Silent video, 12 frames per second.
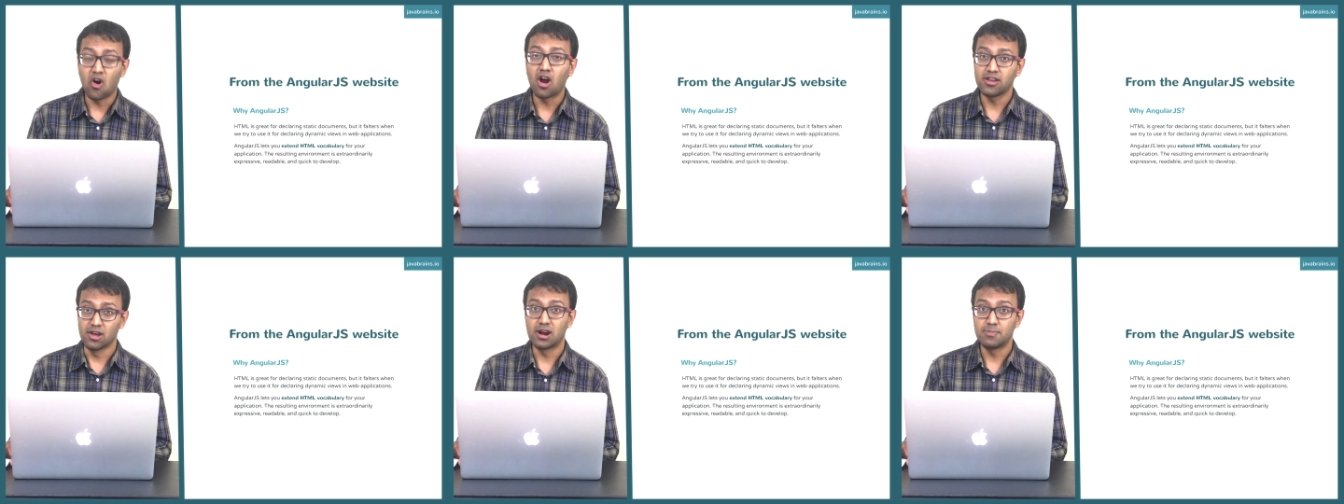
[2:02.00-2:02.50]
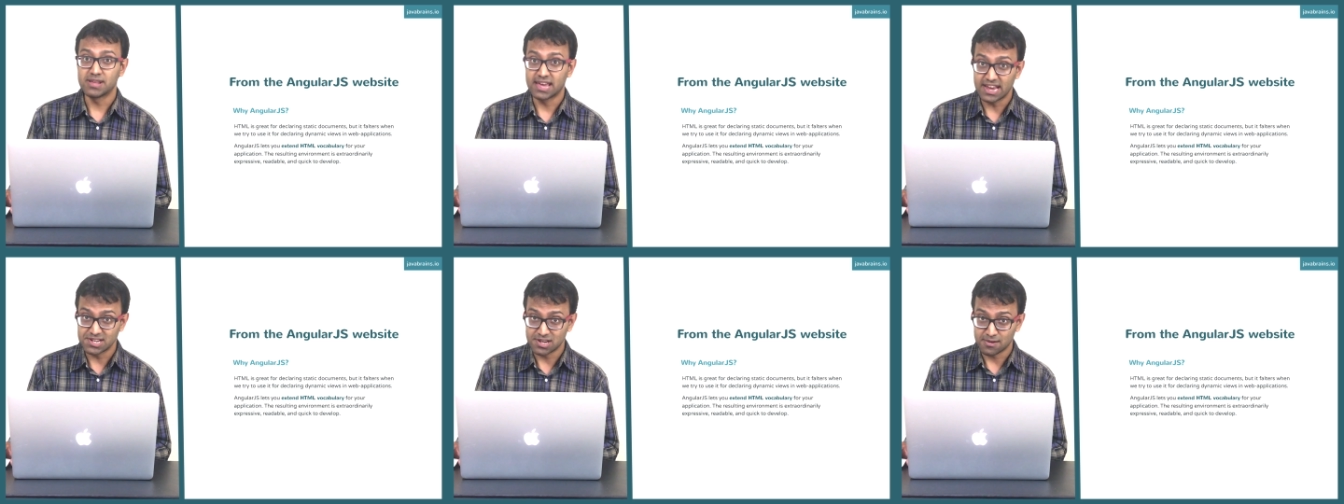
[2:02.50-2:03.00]
for your
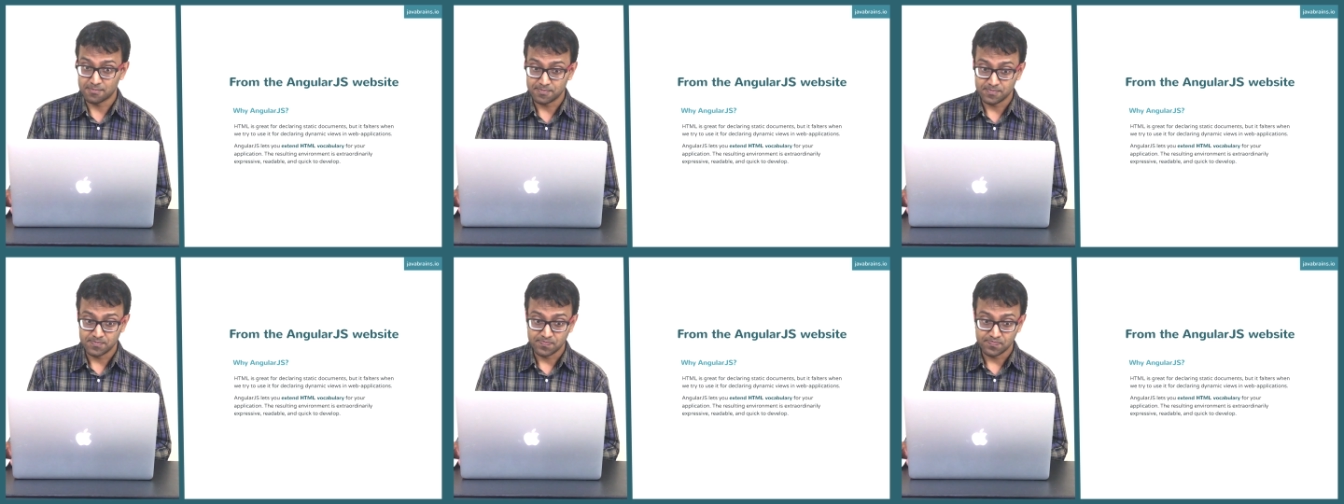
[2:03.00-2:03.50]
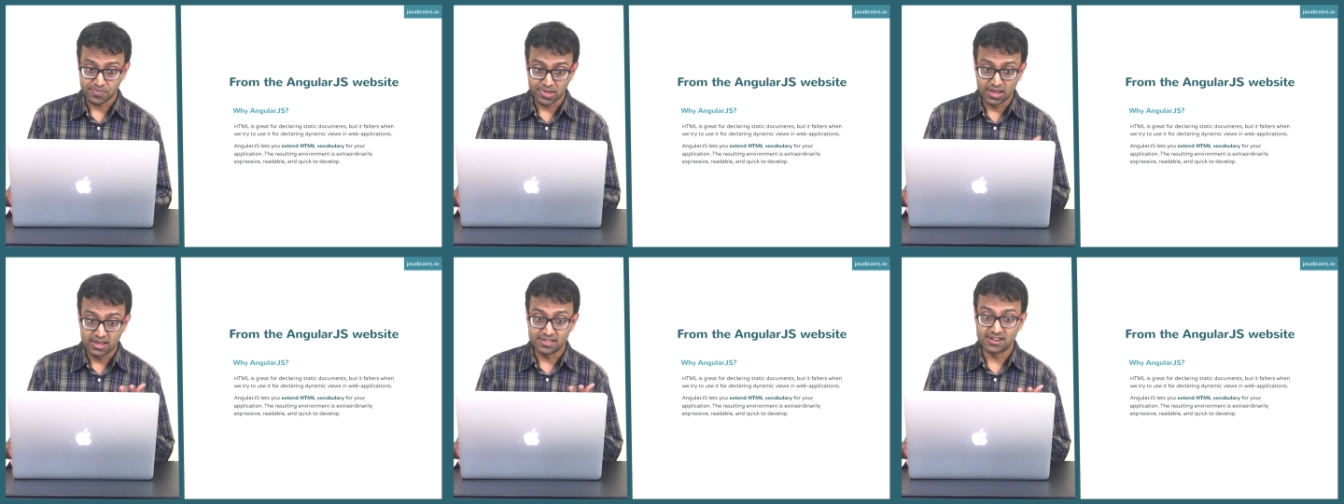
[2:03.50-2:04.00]
application.
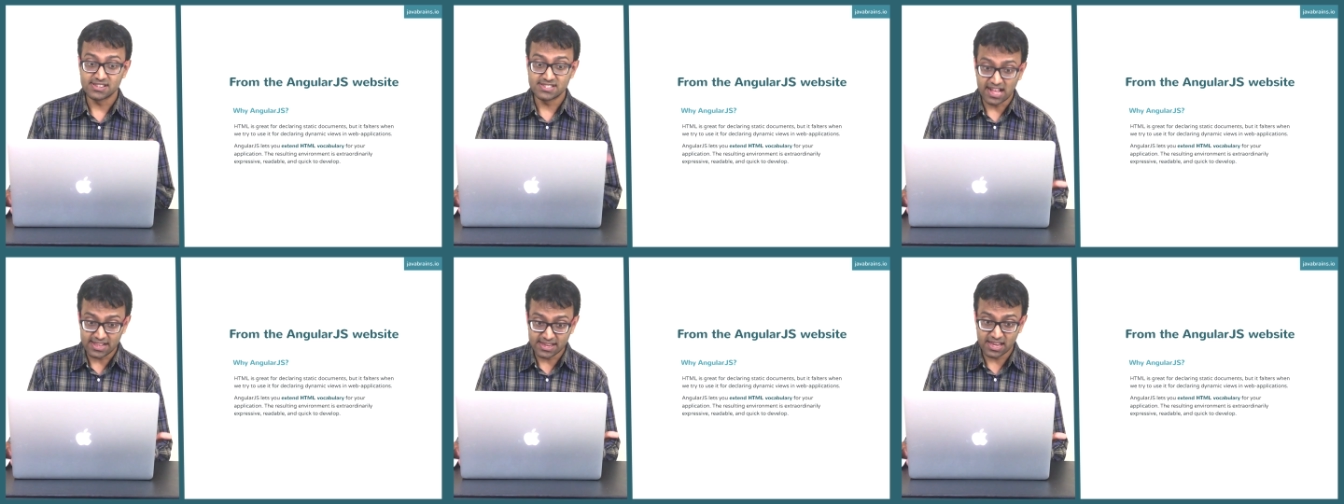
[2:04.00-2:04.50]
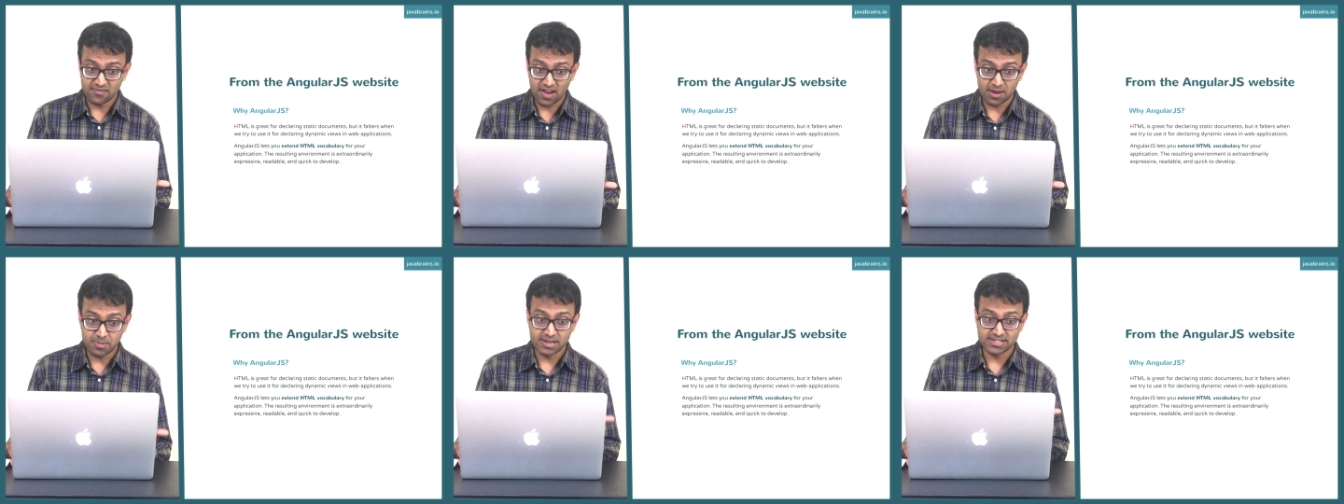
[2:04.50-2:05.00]
The resulting
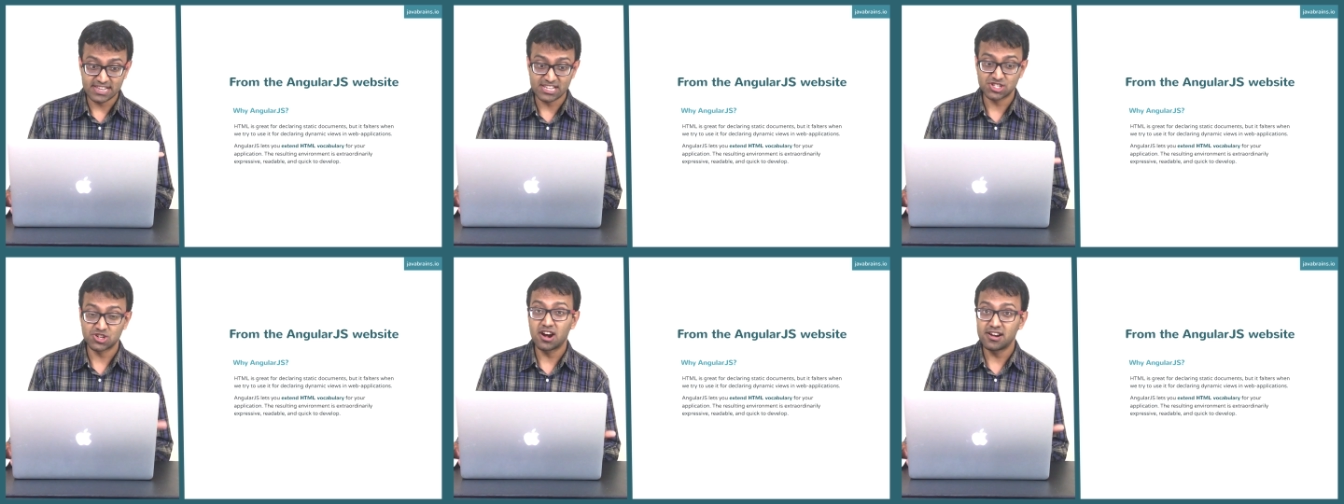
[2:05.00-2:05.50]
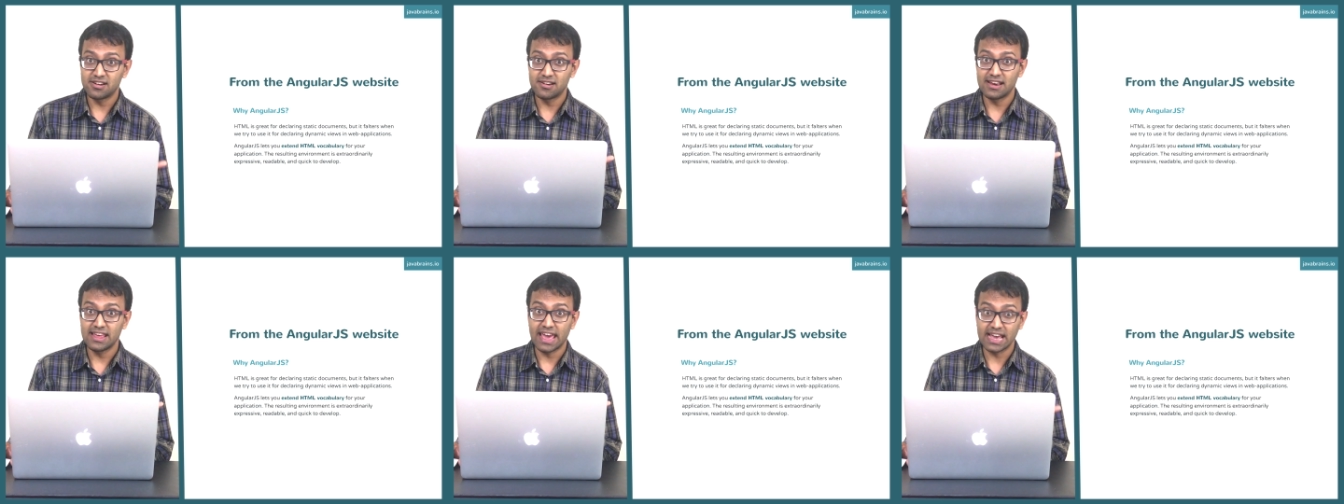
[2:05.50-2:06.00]
environment is
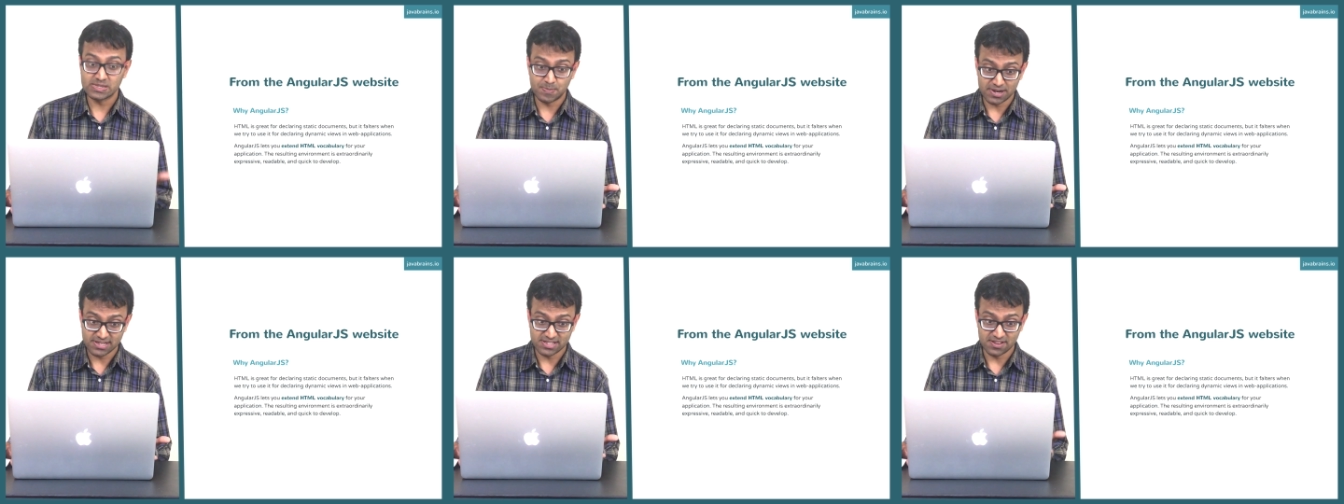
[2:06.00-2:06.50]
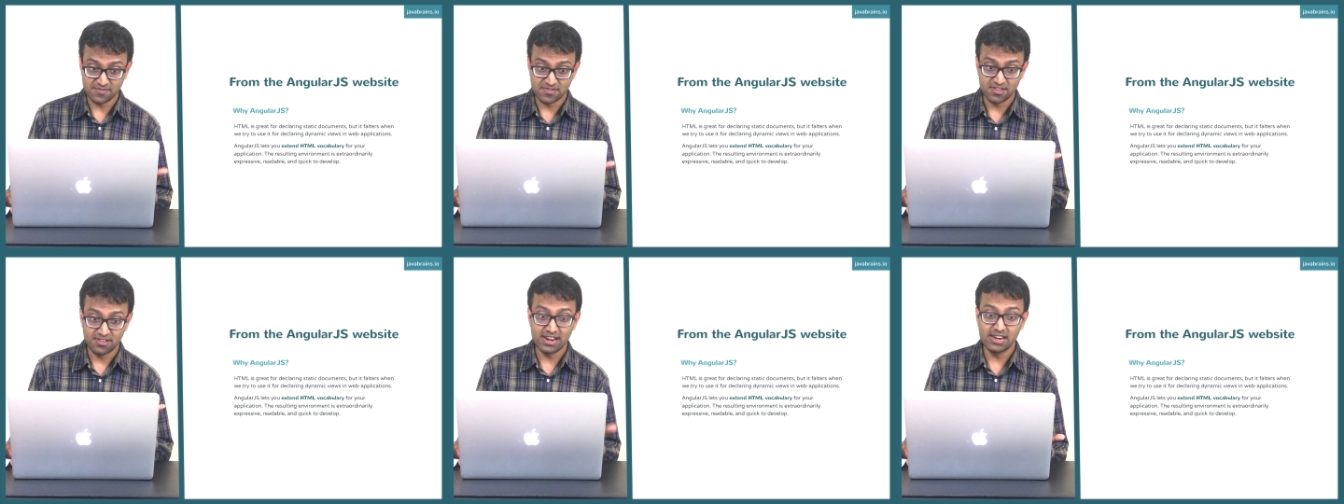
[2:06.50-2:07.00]
extraordinarily expressive,
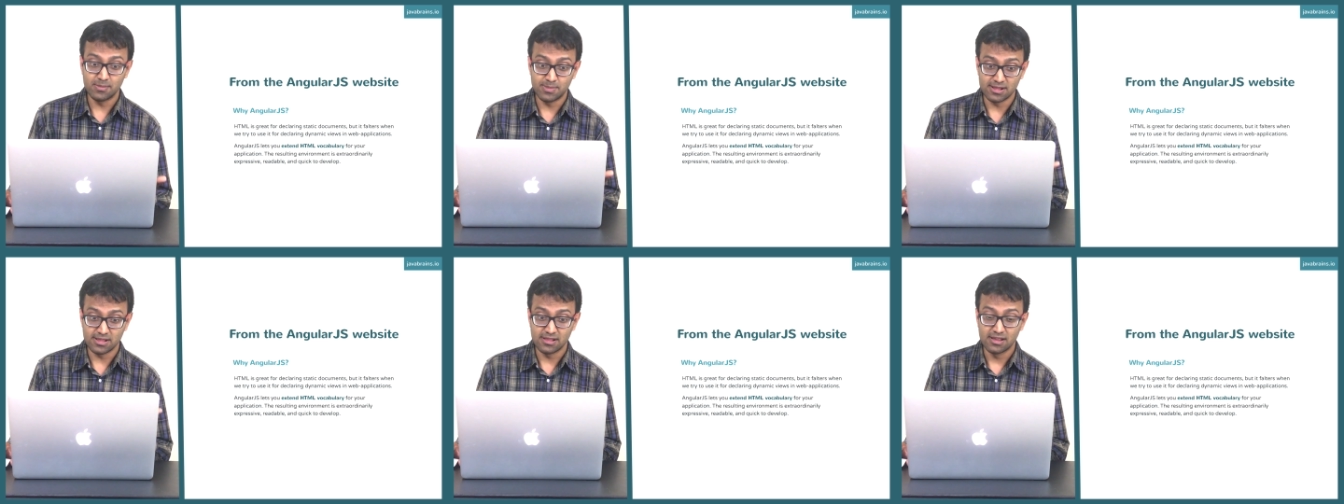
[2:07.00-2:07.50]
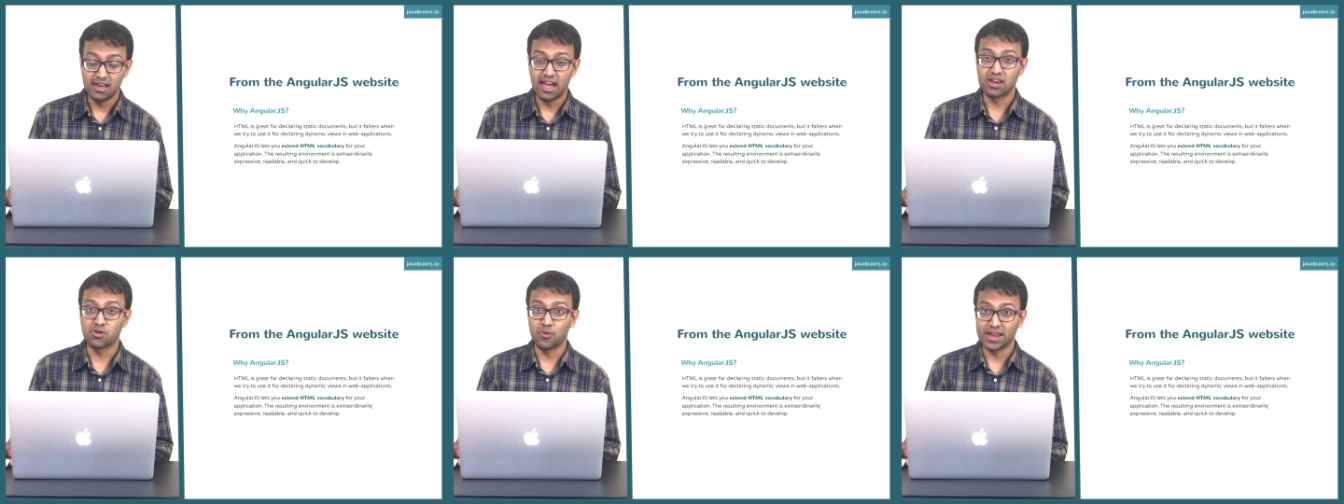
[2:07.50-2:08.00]
readable,
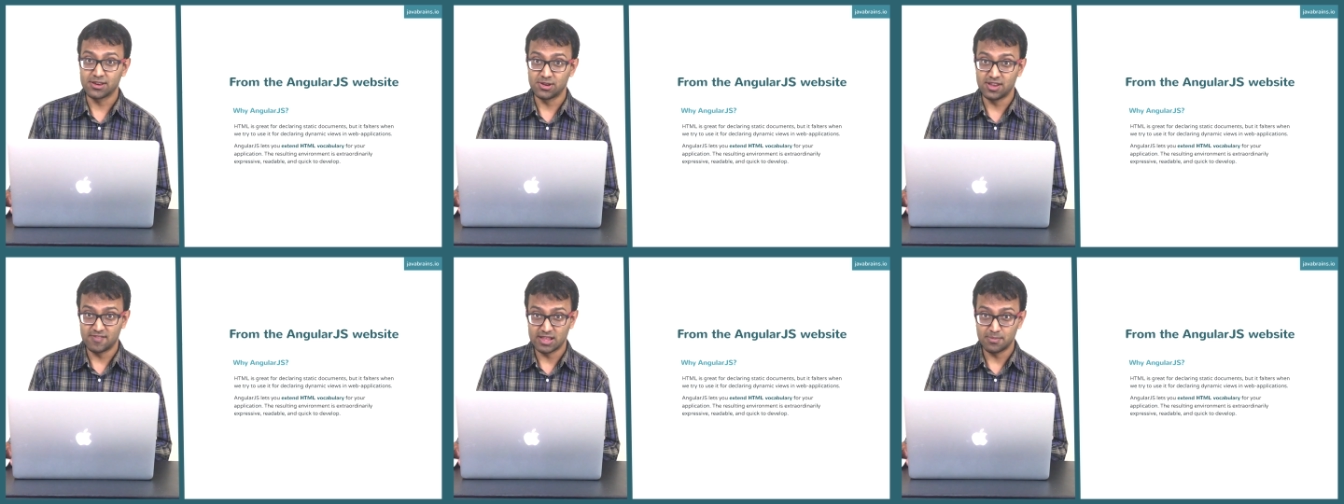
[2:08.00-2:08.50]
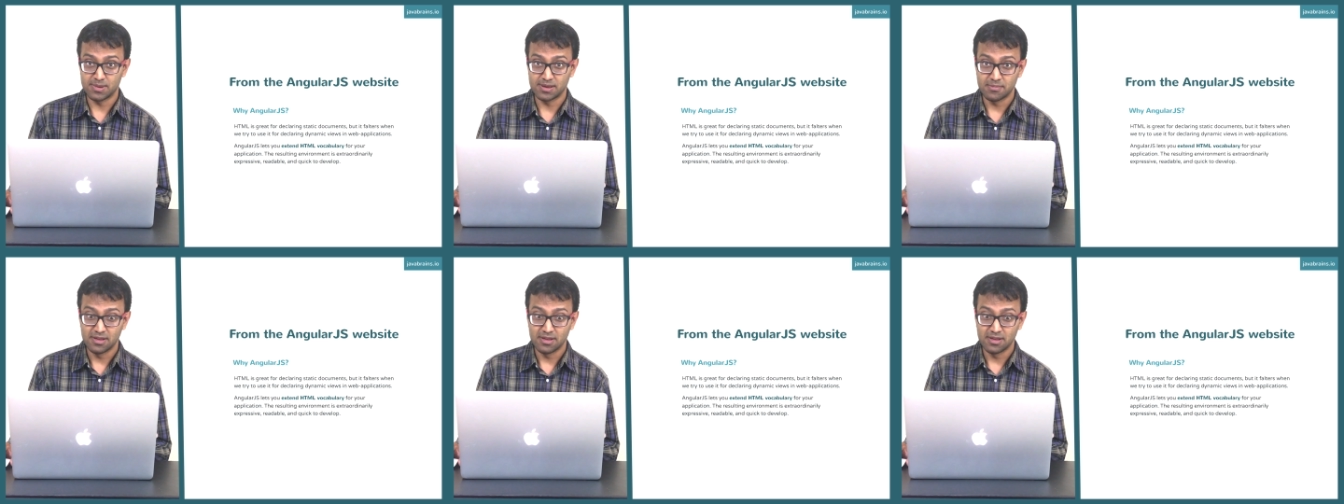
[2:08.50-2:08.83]
and quick to develop